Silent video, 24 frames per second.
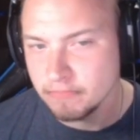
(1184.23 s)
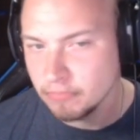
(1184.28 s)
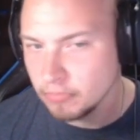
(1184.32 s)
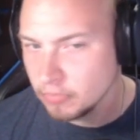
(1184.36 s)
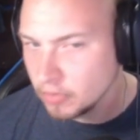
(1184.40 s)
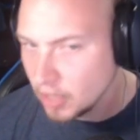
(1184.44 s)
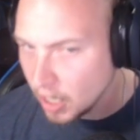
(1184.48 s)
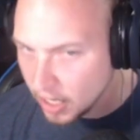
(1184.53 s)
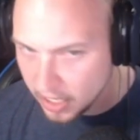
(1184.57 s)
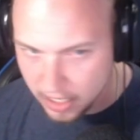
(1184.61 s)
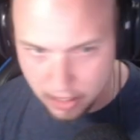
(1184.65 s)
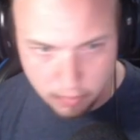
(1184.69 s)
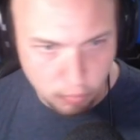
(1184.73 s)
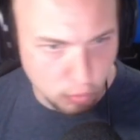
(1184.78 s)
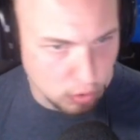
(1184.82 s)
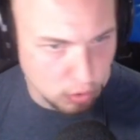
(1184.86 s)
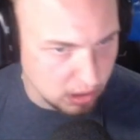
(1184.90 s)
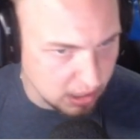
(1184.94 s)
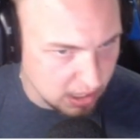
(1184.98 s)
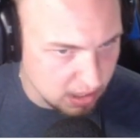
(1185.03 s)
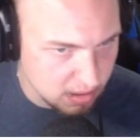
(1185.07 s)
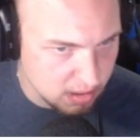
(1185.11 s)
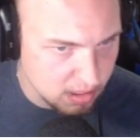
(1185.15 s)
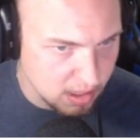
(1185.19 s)
cut him,
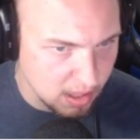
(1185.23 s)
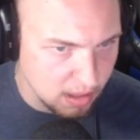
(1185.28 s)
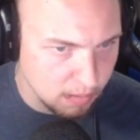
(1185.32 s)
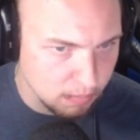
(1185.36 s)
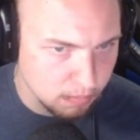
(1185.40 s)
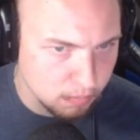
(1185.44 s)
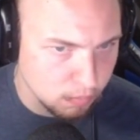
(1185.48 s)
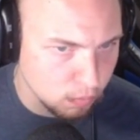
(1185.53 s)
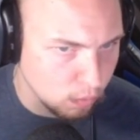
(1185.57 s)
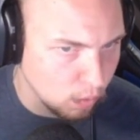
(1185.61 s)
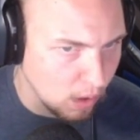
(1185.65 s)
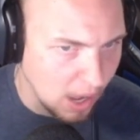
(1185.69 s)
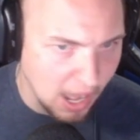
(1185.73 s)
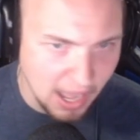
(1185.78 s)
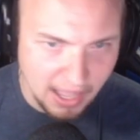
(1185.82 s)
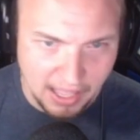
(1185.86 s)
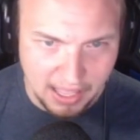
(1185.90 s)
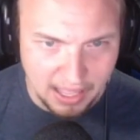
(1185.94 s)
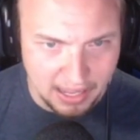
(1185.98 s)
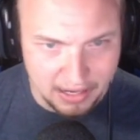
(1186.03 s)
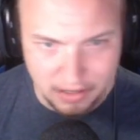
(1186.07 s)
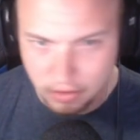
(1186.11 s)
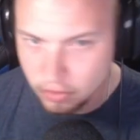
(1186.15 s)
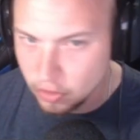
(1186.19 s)
released him.
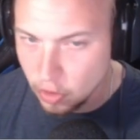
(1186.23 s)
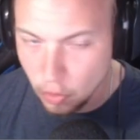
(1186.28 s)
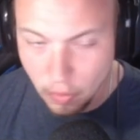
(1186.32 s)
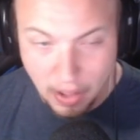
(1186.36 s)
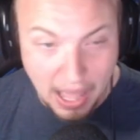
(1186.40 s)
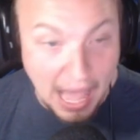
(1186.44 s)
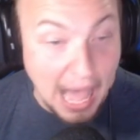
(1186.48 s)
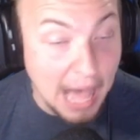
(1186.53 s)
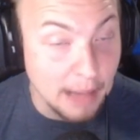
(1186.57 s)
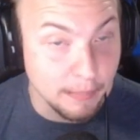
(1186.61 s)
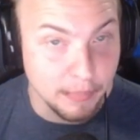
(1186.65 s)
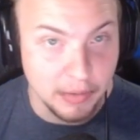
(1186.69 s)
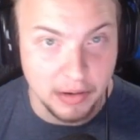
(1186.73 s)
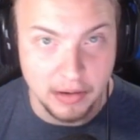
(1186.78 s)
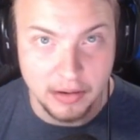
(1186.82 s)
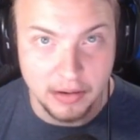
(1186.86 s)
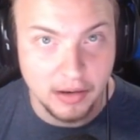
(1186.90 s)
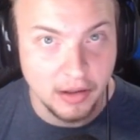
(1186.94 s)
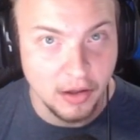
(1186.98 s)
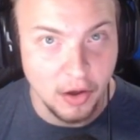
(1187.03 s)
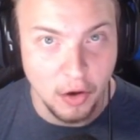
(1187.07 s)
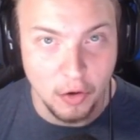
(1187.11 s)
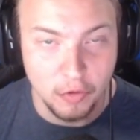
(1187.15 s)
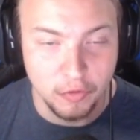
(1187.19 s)
I don't know what happened
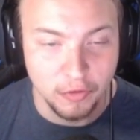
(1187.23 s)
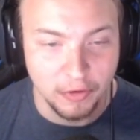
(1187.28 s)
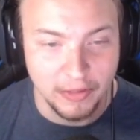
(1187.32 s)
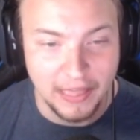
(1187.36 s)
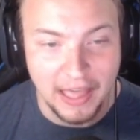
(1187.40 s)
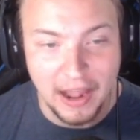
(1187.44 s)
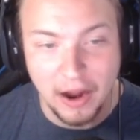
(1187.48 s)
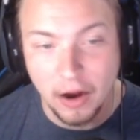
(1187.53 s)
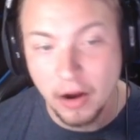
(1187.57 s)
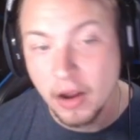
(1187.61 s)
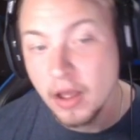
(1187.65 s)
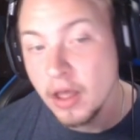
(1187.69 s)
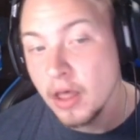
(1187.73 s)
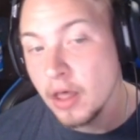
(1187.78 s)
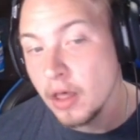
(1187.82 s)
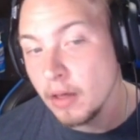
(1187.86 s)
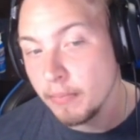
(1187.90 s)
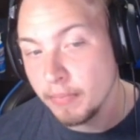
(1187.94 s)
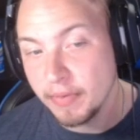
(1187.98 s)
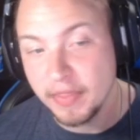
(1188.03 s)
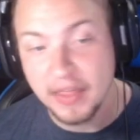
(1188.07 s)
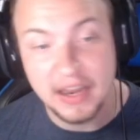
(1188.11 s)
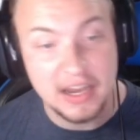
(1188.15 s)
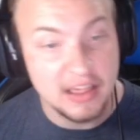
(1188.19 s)
over there,
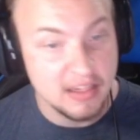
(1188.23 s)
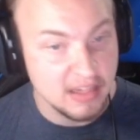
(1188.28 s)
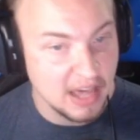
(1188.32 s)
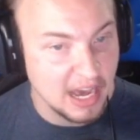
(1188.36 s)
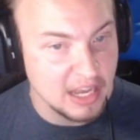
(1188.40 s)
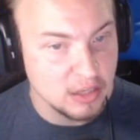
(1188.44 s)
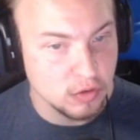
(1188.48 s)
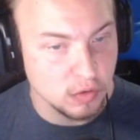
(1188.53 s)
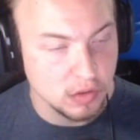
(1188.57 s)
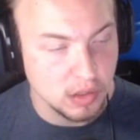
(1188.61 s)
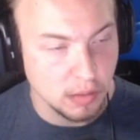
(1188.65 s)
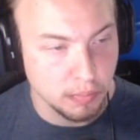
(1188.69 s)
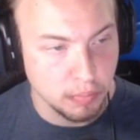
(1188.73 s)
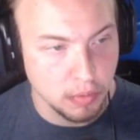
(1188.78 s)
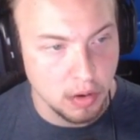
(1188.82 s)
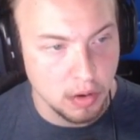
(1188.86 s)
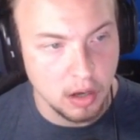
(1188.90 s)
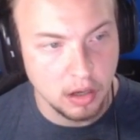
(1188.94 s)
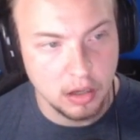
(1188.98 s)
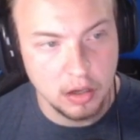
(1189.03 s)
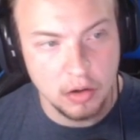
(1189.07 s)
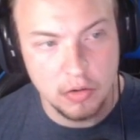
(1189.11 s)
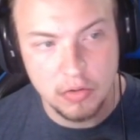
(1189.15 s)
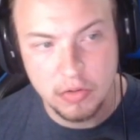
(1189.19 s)
but then he signs with the
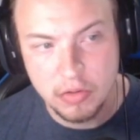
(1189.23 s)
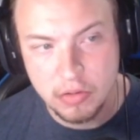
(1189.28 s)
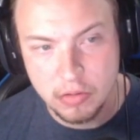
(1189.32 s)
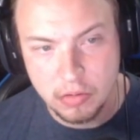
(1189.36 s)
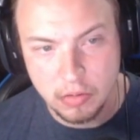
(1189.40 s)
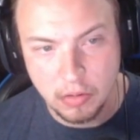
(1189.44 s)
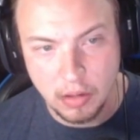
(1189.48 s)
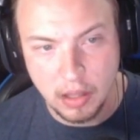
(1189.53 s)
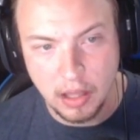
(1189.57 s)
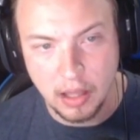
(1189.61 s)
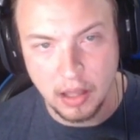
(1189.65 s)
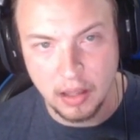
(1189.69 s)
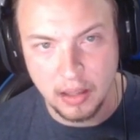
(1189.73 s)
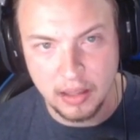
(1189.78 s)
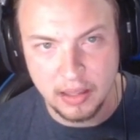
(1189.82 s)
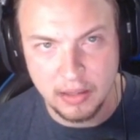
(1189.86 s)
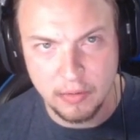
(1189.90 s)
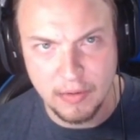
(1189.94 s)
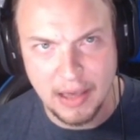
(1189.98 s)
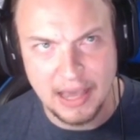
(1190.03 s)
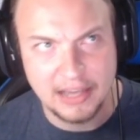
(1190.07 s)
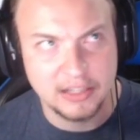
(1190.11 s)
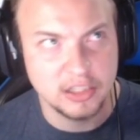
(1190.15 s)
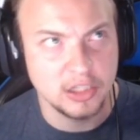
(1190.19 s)
Broncos.
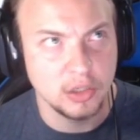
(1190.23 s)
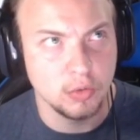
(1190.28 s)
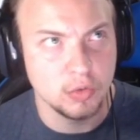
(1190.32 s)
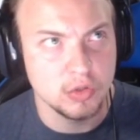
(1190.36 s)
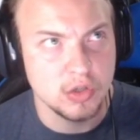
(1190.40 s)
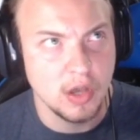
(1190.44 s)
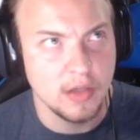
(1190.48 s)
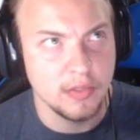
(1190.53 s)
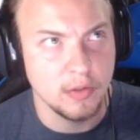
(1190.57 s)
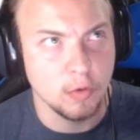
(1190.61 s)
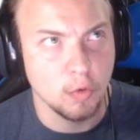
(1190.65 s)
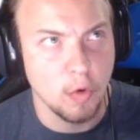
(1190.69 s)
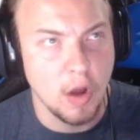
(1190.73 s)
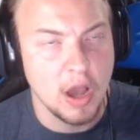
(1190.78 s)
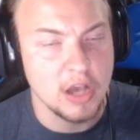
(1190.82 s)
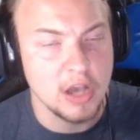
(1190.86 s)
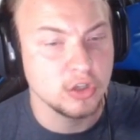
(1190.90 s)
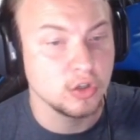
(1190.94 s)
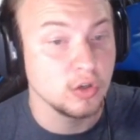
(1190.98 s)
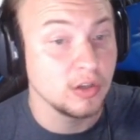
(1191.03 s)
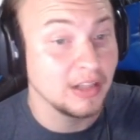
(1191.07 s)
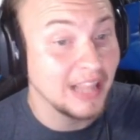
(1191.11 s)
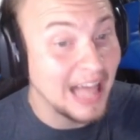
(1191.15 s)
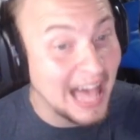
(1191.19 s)
He actually was on the
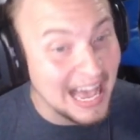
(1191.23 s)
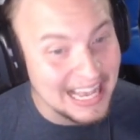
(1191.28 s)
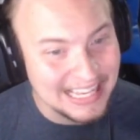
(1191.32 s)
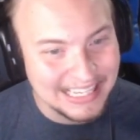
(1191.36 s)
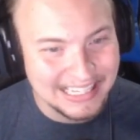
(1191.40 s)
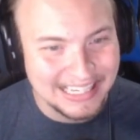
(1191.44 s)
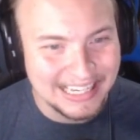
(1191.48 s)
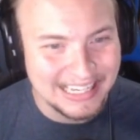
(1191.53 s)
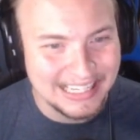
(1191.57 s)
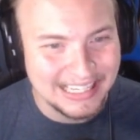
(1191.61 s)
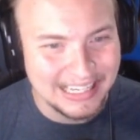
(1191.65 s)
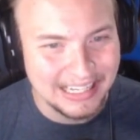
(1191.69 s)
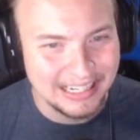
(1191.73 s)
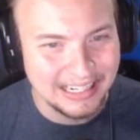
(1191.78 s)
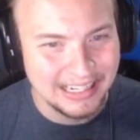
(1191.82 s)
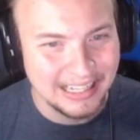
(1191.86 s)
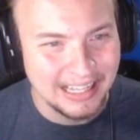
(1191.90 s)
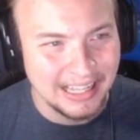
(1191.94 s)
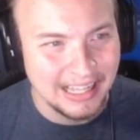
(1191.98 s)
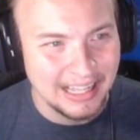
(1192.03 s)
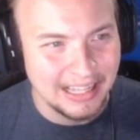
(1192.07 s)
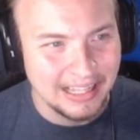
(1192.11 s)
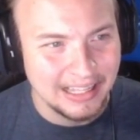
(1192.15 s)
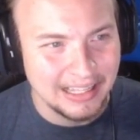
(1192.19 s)
roster last season.
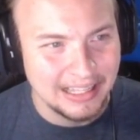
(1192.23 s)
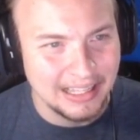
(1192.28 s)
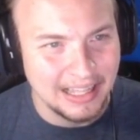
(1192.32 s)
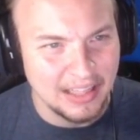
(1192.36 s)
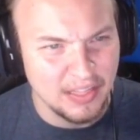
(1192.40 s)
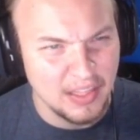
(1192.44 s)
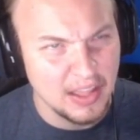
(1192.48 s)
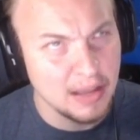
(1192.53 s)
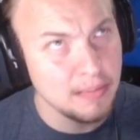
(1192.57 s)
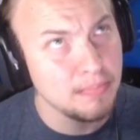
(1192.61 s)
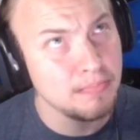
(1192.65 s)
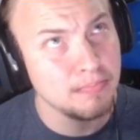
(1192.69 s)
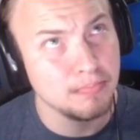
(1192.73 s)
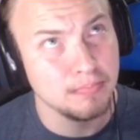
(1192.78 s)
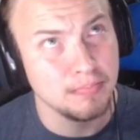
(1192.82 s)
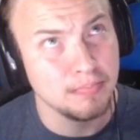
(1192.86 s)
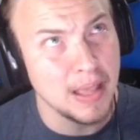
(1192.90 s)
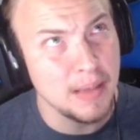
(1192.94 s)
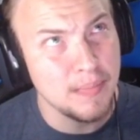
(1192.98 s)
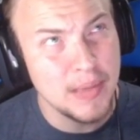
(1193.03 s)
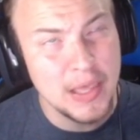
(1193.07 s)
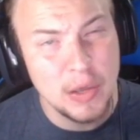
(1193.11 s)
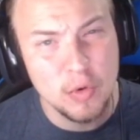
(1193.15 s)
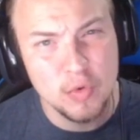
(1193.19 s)
I think
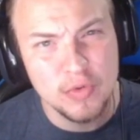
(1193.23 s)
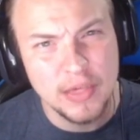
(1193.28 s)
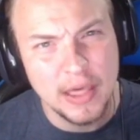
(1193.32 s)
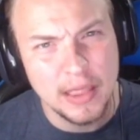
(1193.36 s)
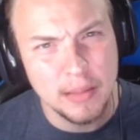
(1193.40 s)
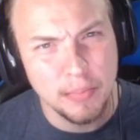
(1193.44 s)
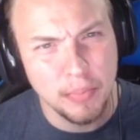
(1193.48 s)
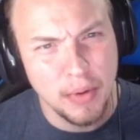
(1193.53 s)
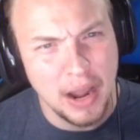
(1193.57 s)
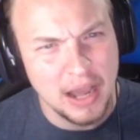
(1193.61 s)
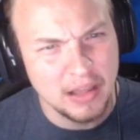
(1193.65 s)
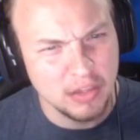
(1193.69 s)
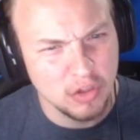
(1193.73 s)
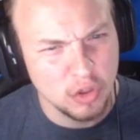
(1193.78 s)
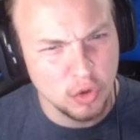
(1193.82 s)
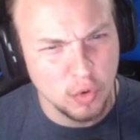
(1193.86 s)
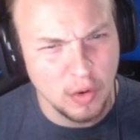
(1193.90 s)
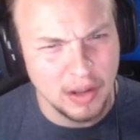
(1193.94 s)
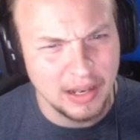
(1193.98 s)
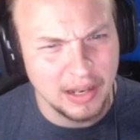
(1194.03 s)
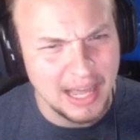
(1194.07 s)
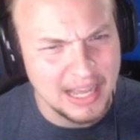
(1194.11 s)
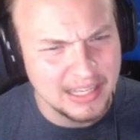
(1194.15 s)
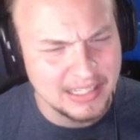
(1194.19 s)
maybe he was on the practice
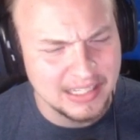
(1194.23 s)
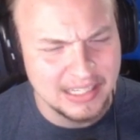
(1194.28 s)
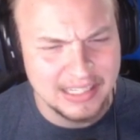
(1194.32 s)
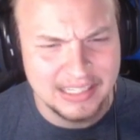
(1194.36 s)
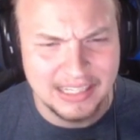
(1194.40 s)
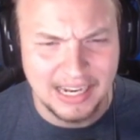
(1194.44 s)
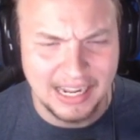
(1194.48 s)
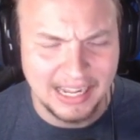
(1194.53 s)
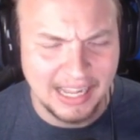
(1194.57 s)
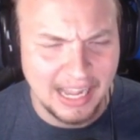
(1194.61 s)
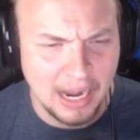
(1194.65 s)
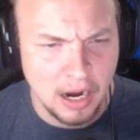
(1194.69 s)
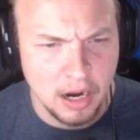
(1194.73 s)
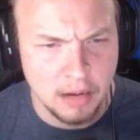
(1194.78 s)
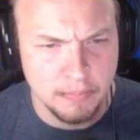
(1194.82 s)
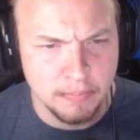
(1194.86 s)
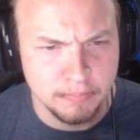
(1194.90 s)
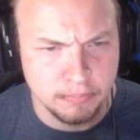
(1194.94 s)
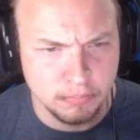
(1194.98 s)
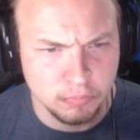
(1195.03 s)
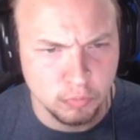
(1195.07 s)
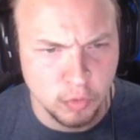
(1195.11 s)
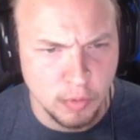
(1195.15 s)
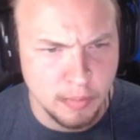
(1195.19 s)
squad last season. I
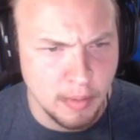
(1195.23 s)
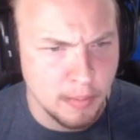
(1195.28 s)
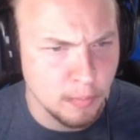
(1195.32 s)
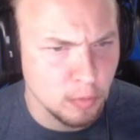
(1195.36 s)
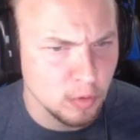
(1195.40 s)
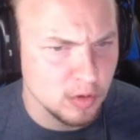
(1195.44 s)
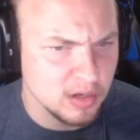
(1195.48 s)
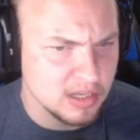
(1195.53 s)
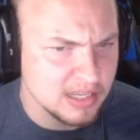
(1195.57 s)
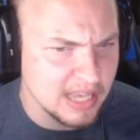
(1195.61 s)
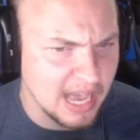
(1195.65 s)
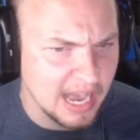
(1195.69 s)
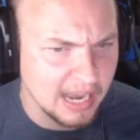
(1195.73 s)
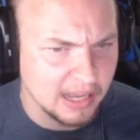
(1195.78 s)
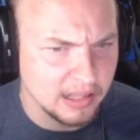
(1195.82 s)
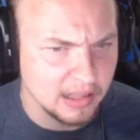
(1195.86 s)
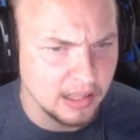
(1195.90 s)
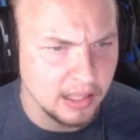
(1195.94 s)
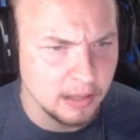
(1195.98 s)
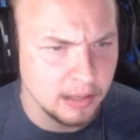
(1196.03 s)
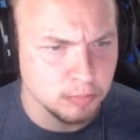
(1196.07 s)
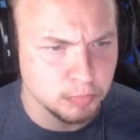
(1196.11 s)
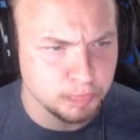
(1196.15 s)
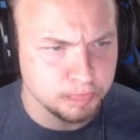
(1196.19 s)
can't remember
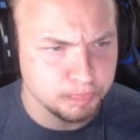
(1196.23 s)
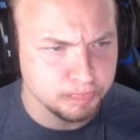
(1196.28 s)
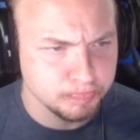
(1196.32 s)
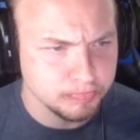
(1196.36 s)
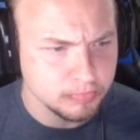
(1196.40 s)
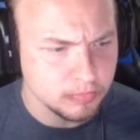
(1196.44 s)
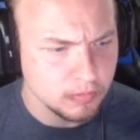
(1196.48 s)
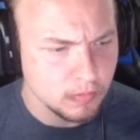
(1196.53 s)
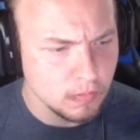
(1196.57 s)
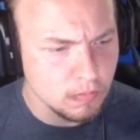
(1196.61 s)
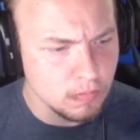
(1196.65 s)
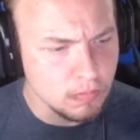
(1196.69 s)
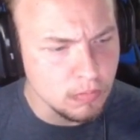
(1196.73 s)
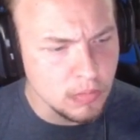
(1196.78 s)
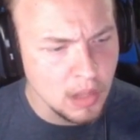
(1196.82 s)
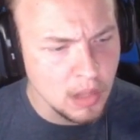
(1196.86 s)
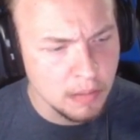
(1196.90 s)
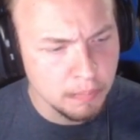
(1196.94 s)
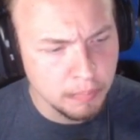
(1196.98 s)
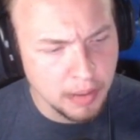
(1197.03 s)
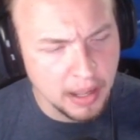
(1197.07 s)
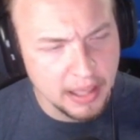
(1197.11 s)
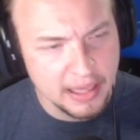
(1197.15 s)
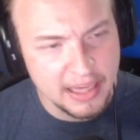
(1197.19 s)
exactly,
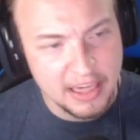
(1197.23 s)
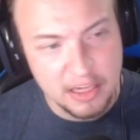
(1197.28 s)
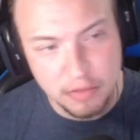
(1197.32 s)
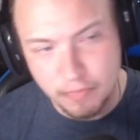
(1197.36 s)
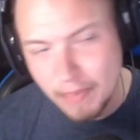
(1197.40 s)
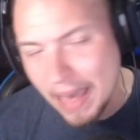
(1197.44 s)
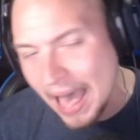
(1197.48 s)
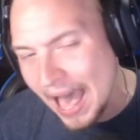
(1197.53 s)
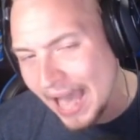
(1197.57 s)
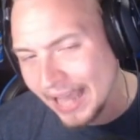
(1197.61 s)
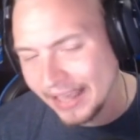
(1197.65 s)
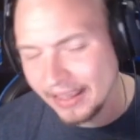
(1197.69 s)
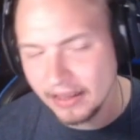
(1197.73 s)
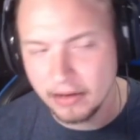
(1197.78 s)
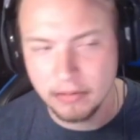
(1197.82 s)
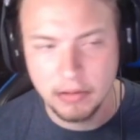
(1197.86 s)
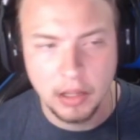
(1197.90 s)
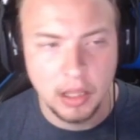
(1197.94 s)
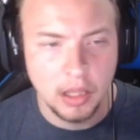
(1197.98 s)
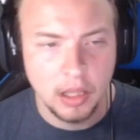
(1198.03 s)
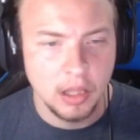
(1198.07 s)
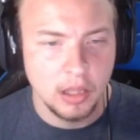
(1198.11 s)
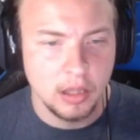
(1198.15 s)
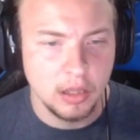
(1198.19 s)
but he's back, and
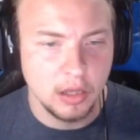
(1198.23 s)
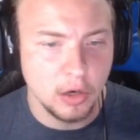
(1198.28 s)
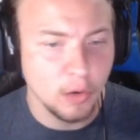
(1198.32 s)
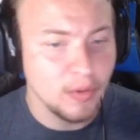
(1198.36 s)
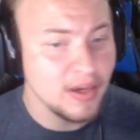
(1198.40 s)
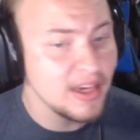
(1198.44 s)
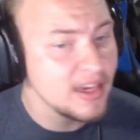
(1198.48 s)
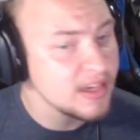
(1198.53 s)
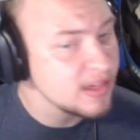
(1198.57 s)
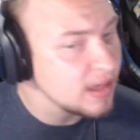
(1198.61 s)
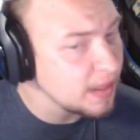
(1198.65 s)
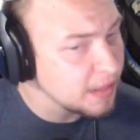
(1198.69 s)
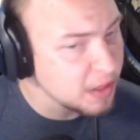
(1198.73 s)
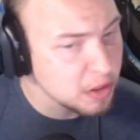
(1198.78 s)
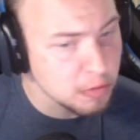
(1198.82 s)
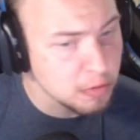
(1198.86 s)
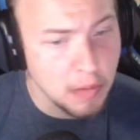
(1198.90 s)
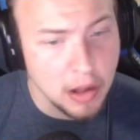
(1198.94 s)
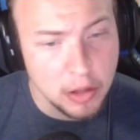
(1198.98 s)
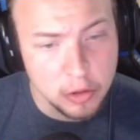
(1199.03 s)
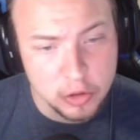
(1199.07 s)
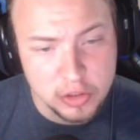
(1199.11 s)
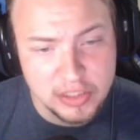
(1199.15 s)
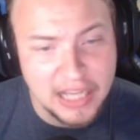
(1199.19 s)
he is on the
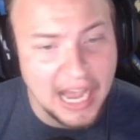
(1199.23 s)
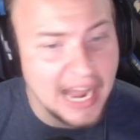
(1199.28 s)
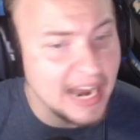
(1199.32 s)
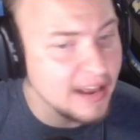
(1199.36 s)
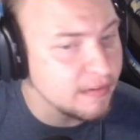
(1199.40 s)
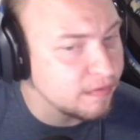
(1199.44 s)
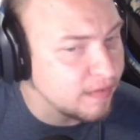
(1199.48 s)
smaller side at